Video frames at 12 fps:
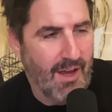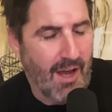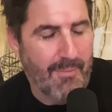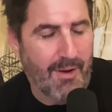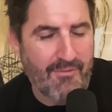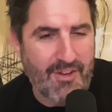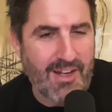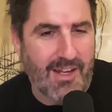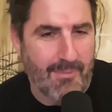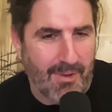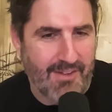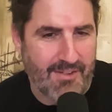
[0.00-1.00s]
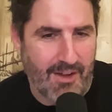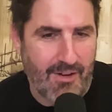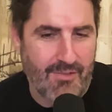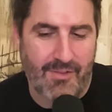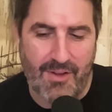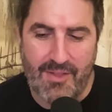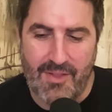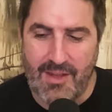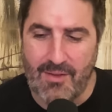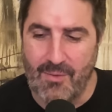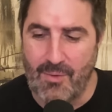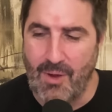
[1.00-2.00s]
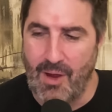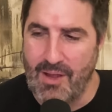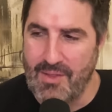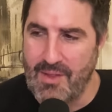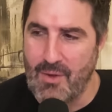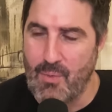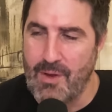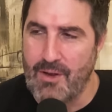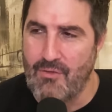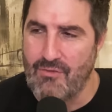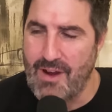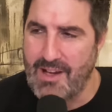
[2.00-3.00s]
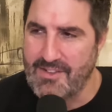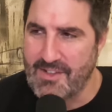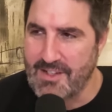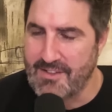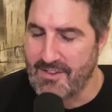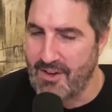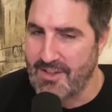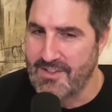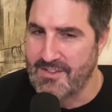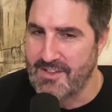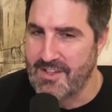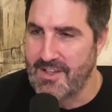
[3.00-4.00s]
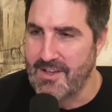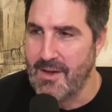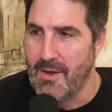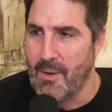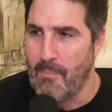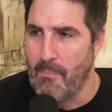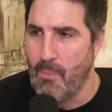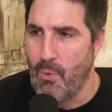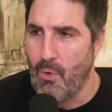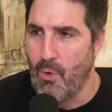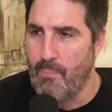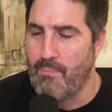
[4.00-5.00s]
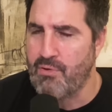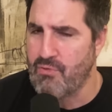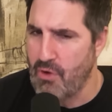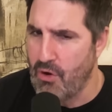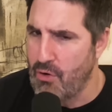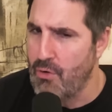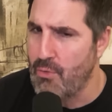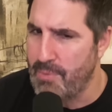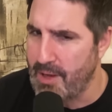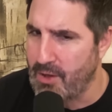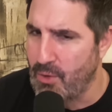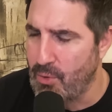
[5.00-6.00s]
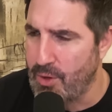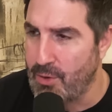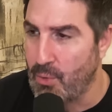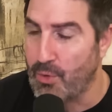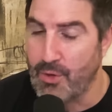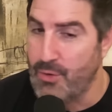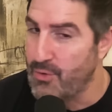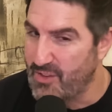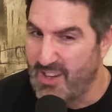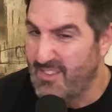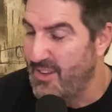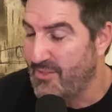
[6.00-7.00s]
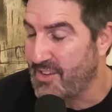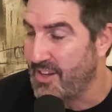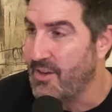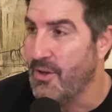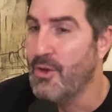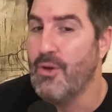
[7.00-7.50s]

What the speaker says: I mean, I'm feeling it myself. I think we're gradually starting to see more pro Bitcoin, or let's even say